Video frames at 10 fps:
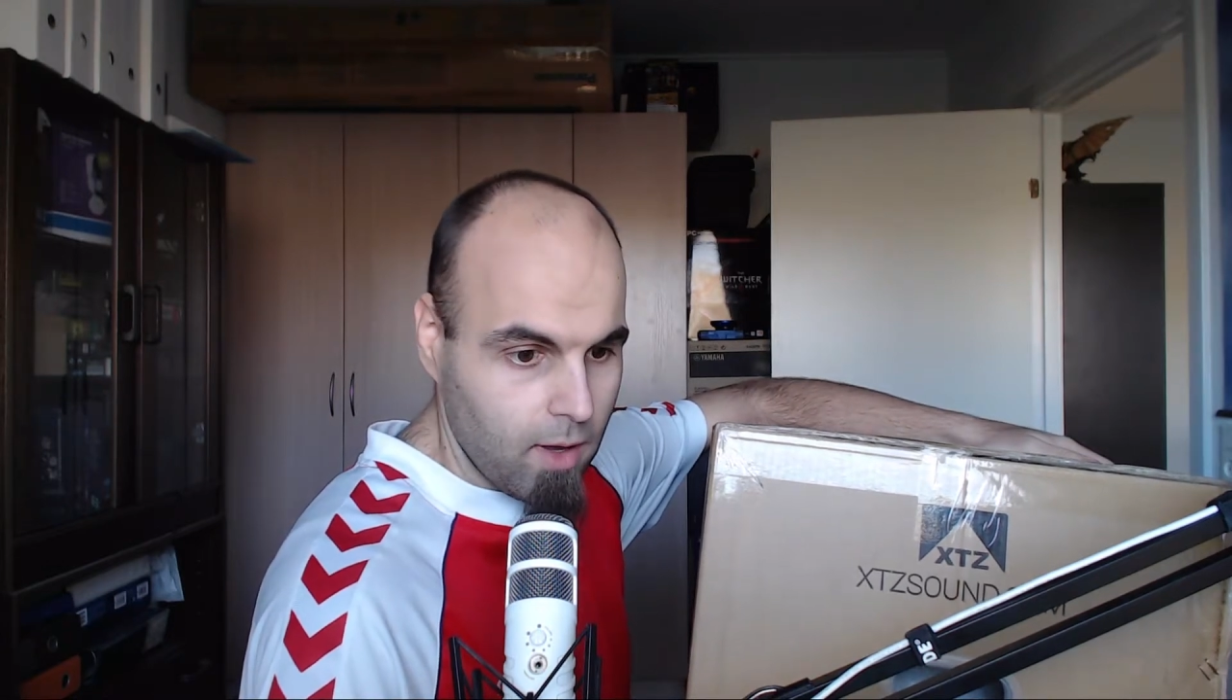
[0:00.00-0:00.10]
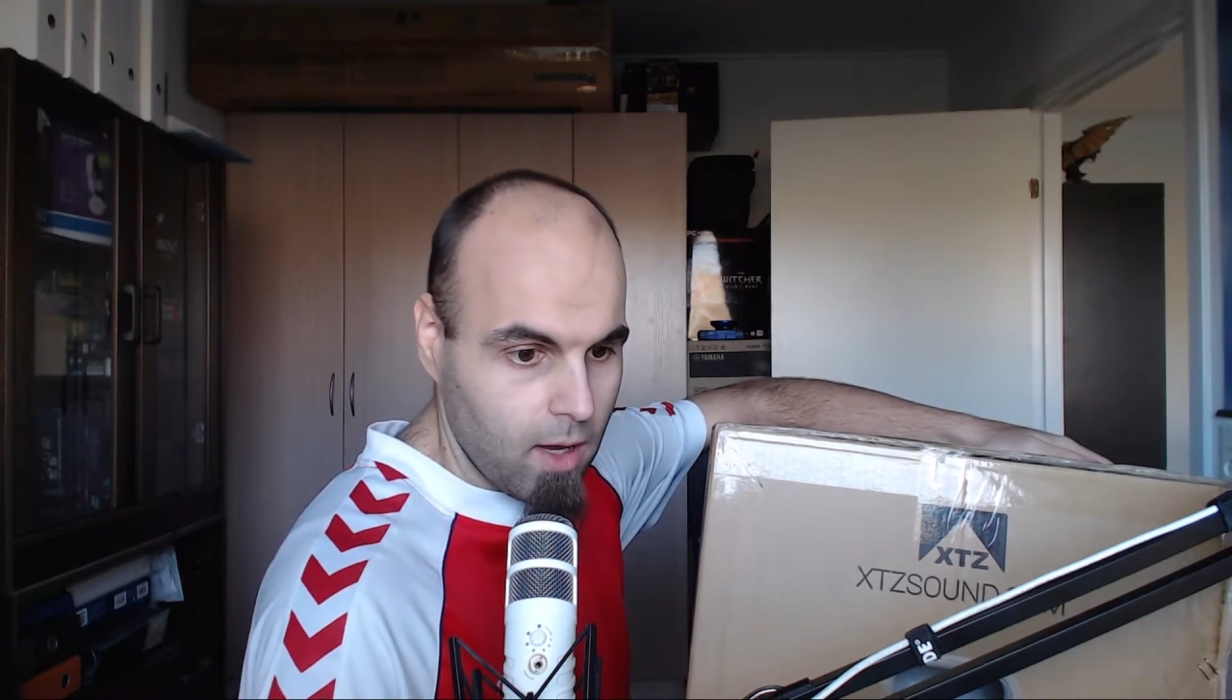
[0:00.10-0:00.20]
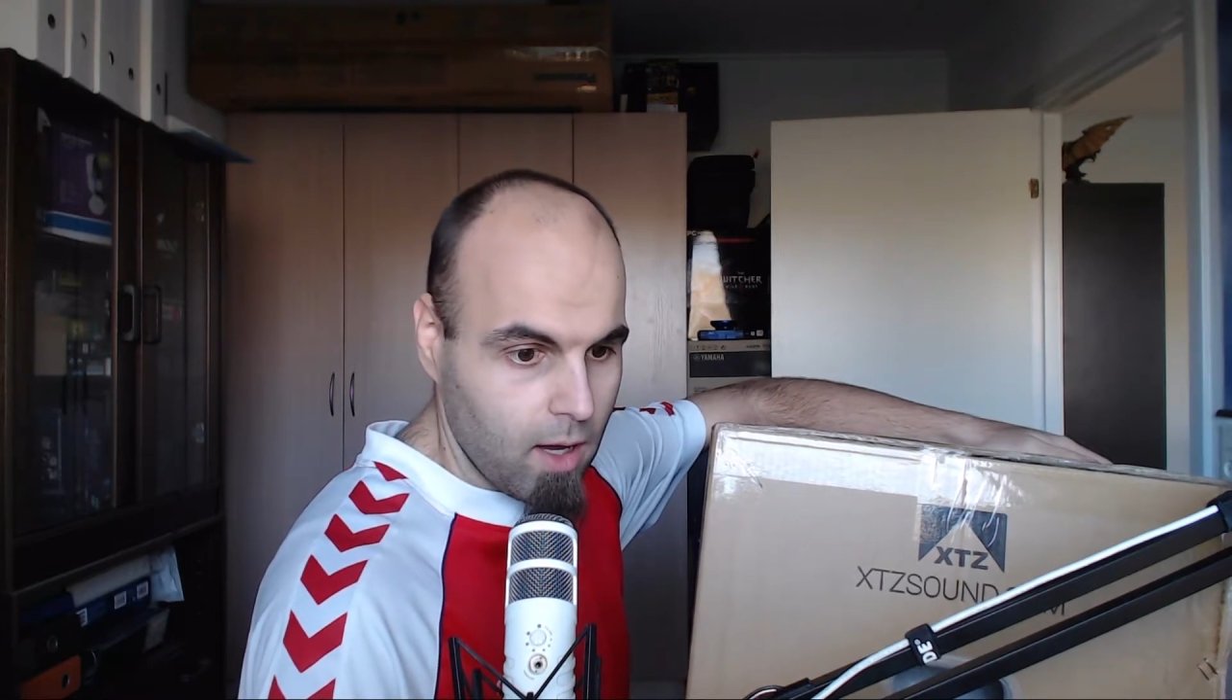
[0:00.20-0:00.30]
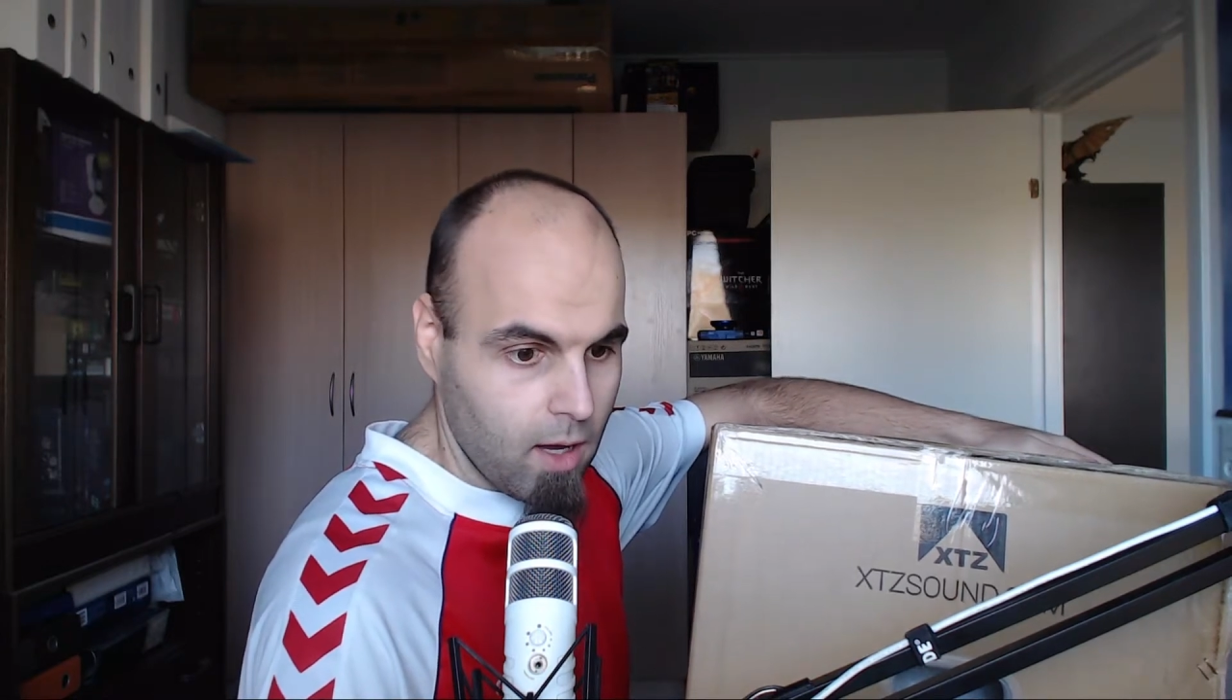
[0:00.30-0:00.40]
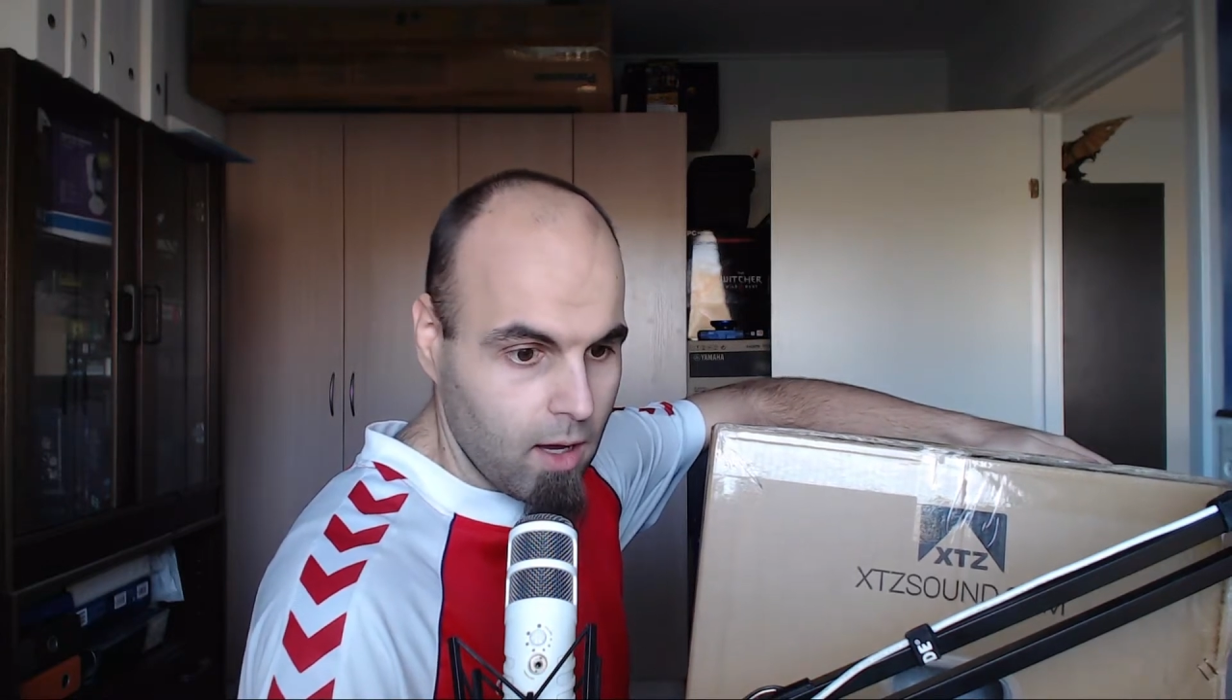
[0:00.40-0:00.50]

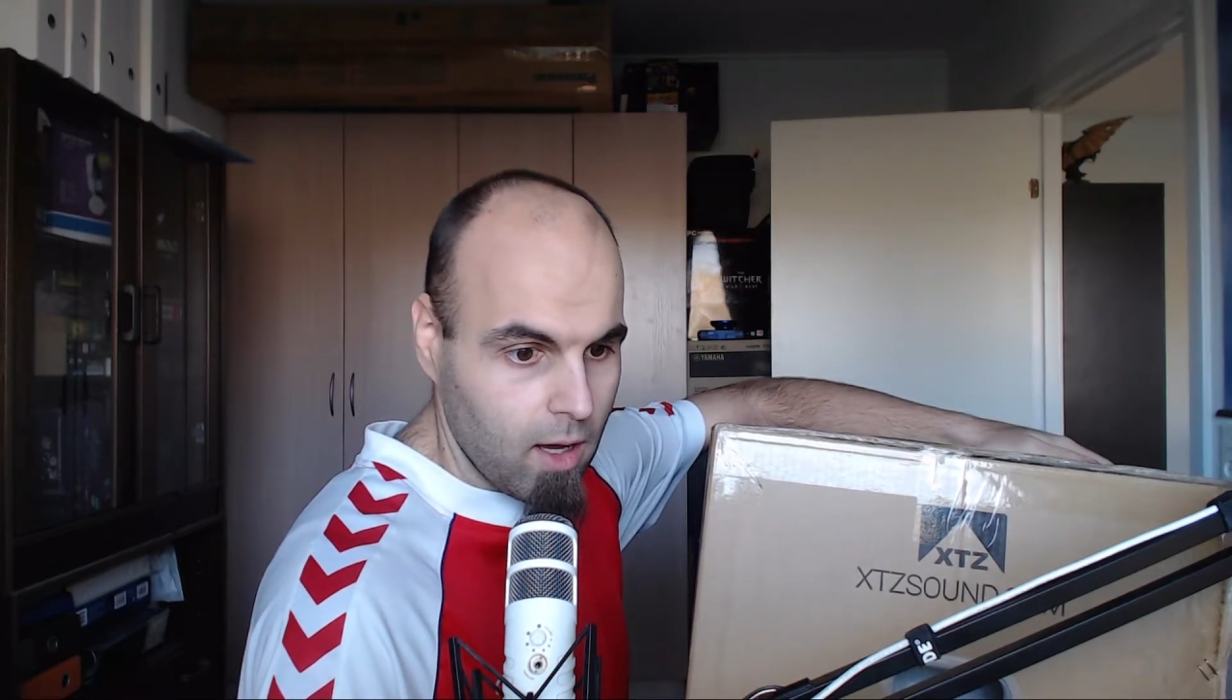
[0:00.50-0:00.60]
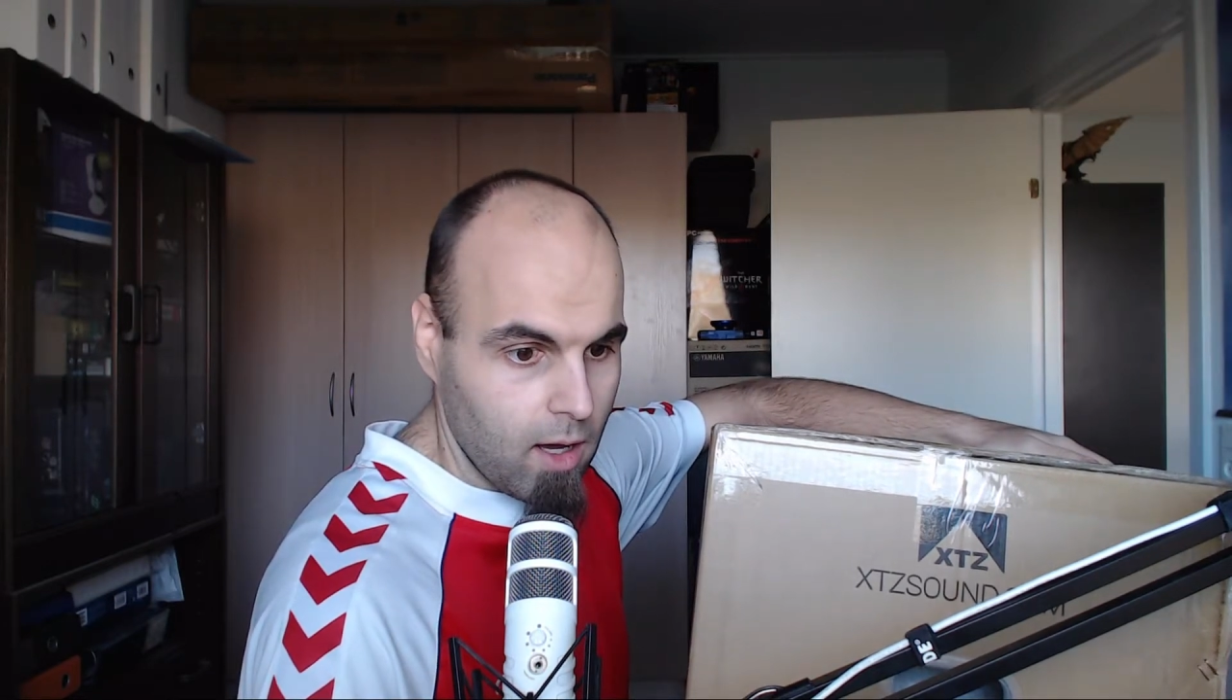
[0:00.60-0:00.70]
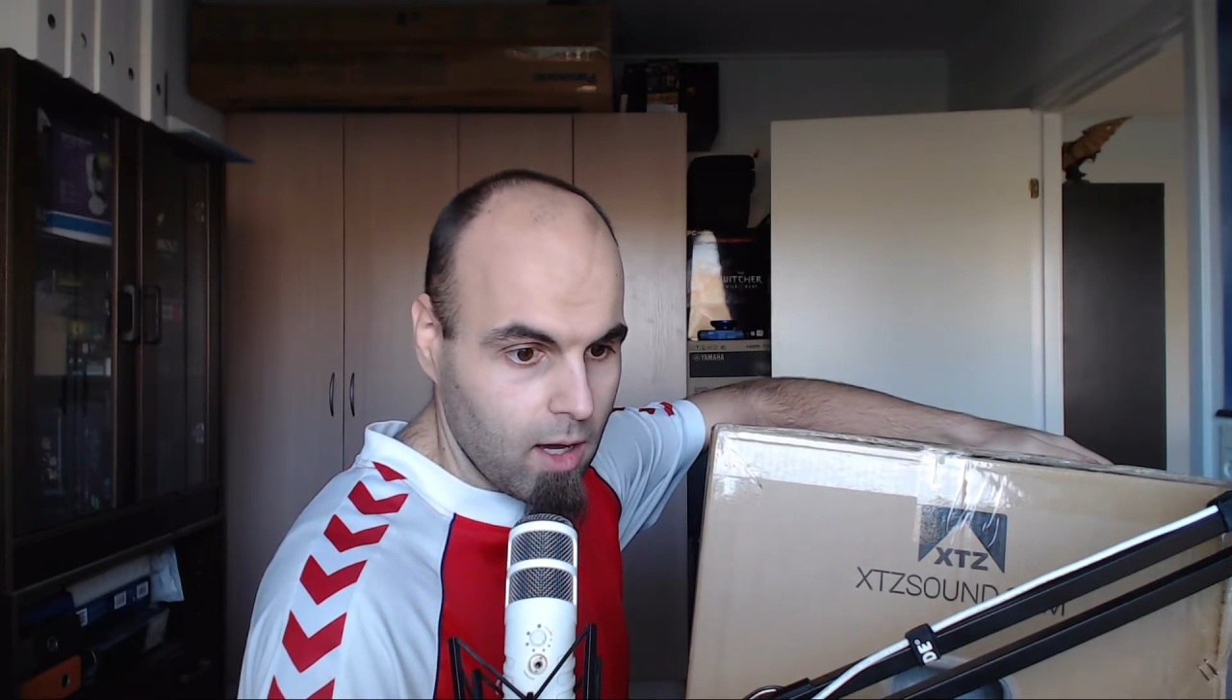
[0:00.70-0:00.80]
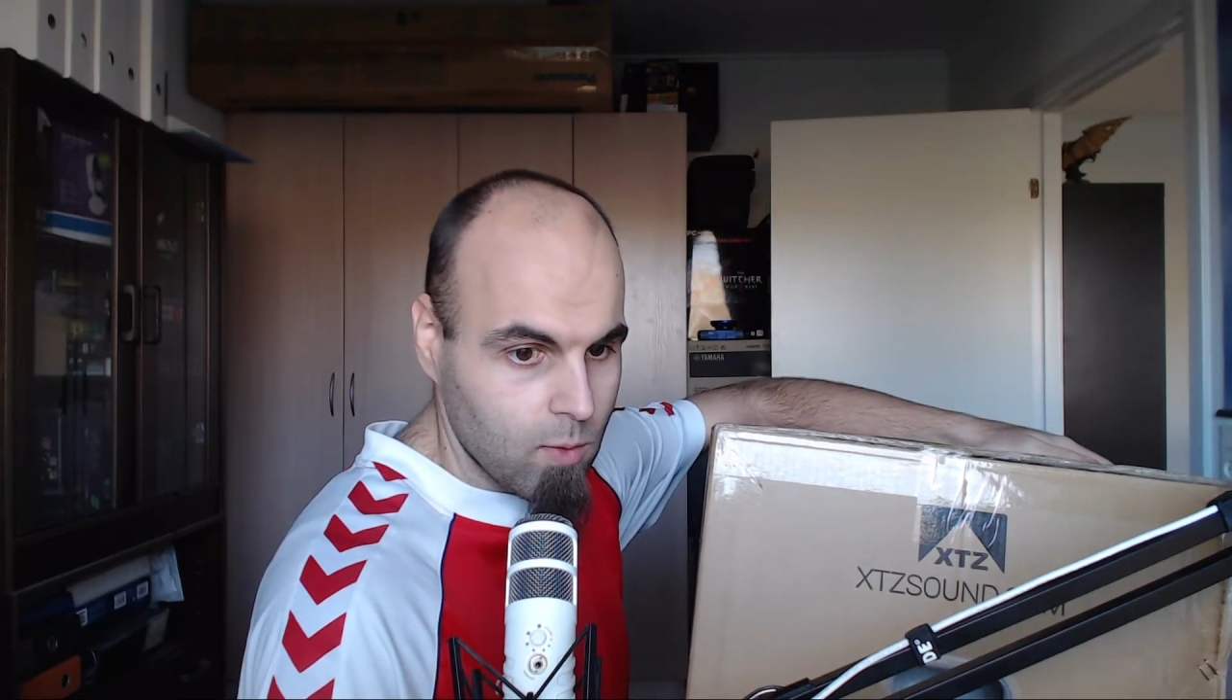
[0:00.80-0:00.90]
a